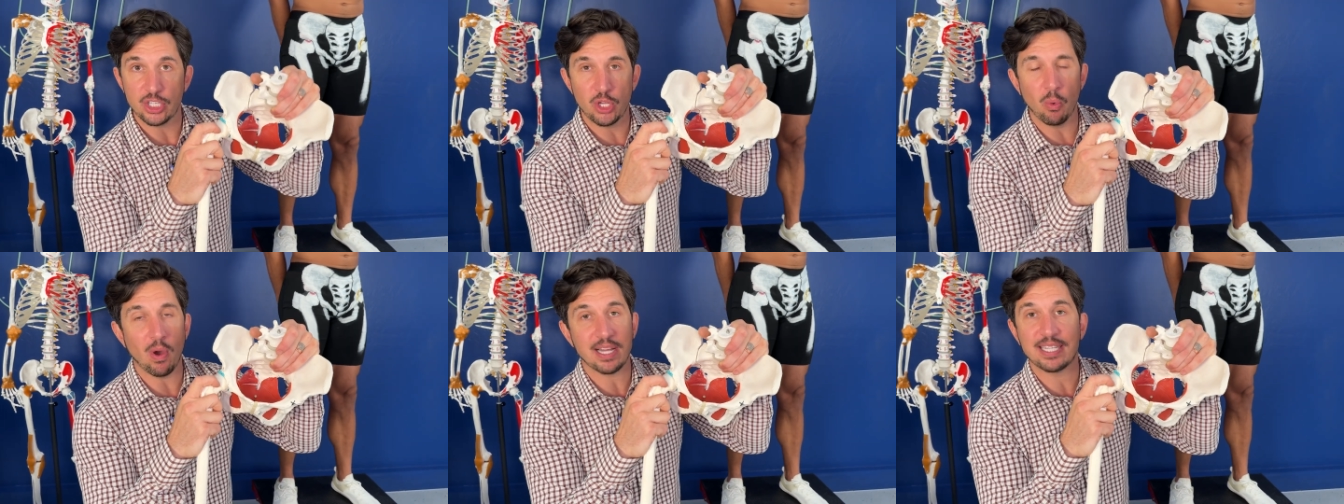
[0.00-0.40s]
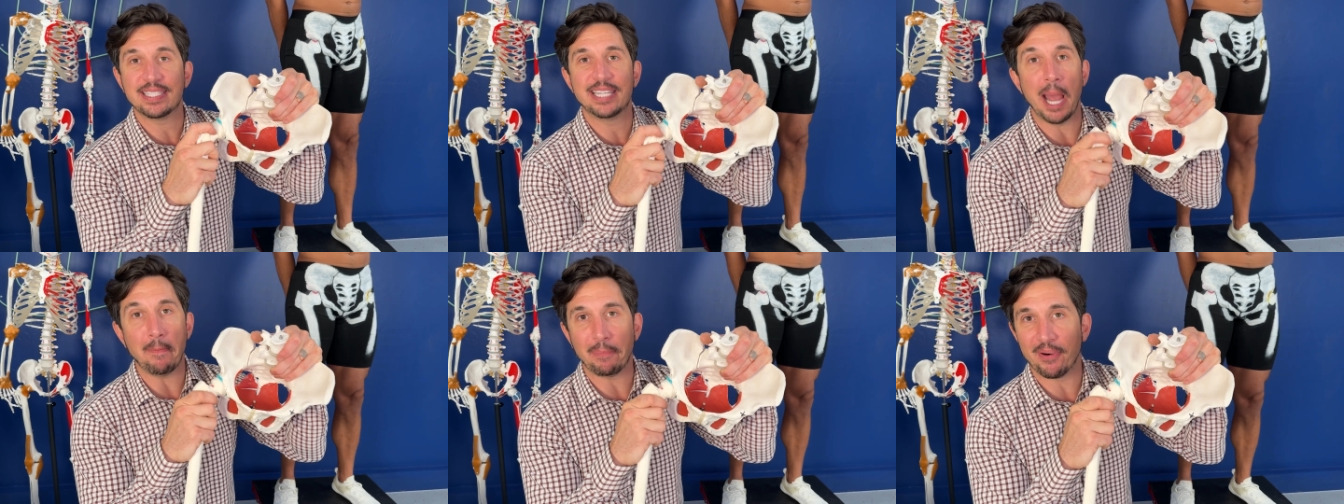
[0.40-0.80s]
You wanna
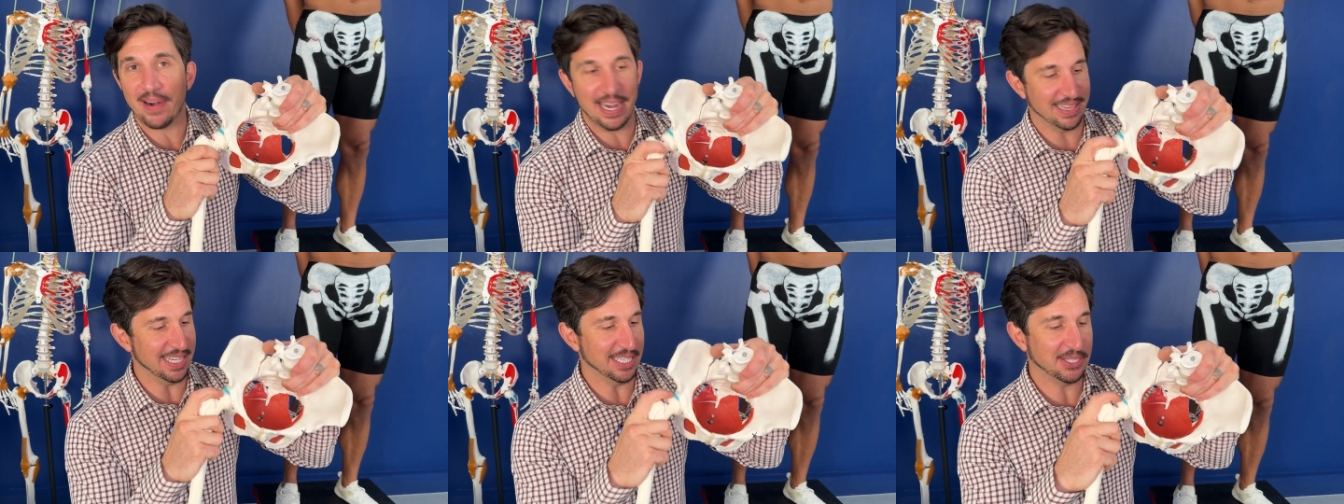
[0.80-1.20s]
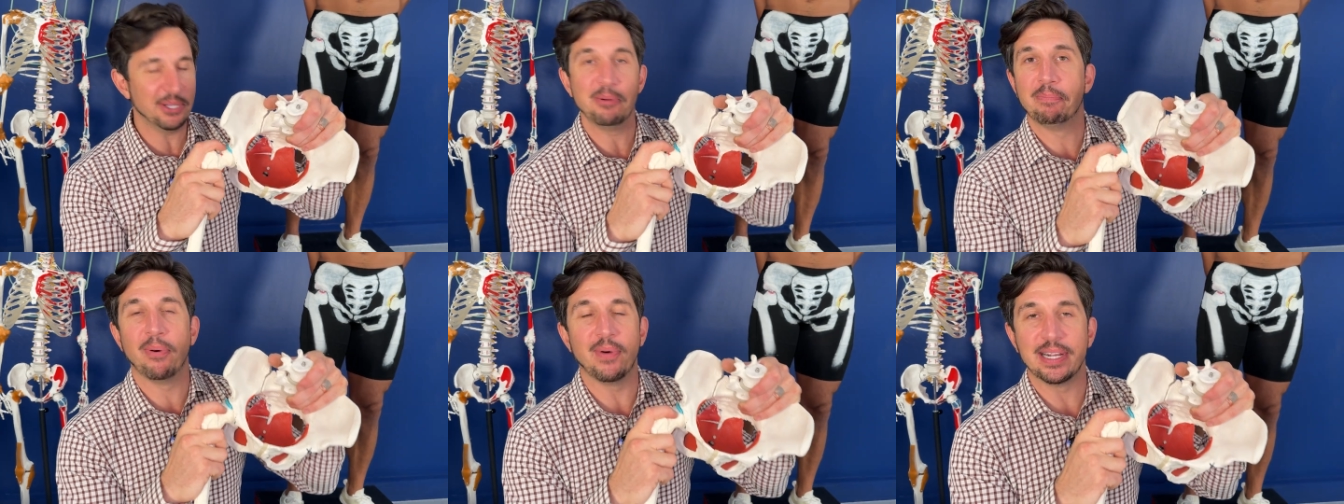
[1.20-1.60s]
separate these
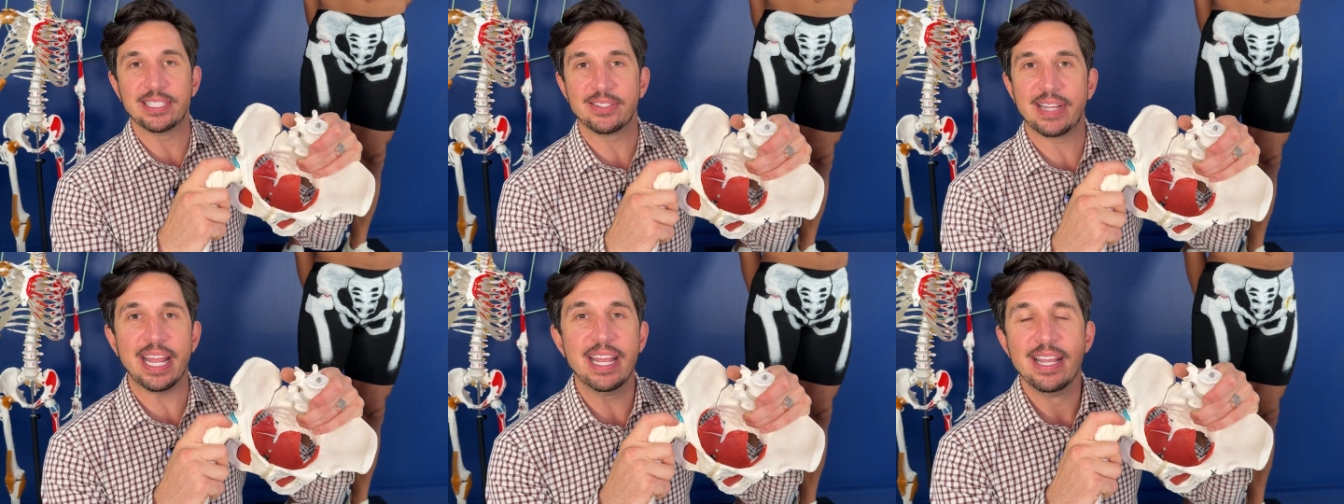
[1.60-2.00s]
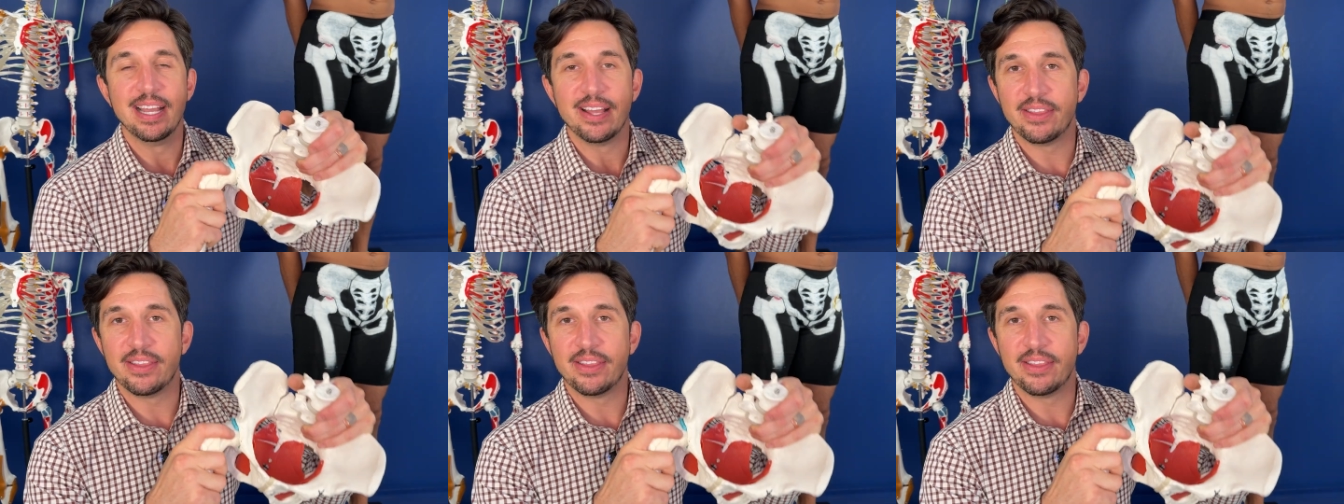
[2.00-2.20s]
two points, okay?